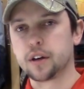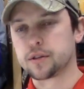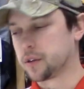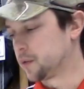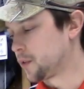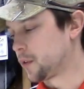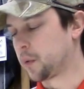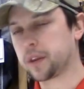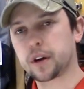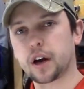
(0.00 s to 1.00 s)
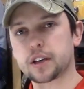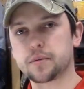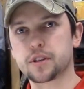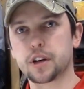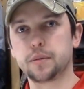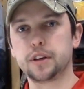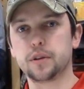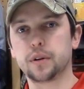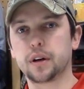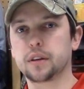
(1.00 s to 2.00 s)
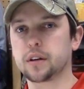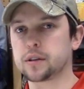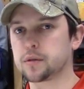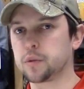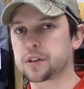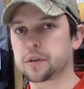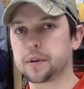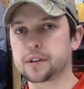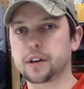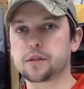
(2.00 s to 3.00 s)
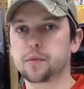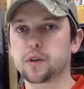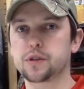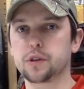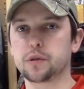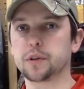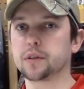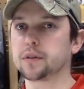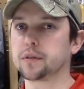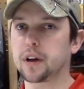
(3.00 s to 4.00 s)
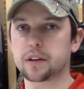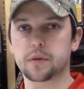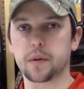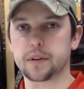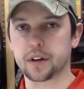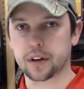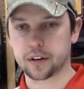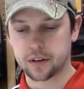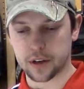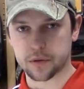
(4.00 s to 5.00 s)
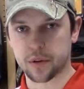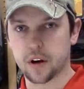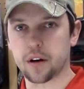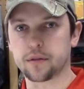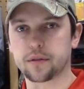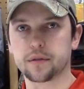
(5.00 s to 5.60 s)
So for what the customer is going to be doing, this whisker biscuit is more suitable. That's why we took this one off.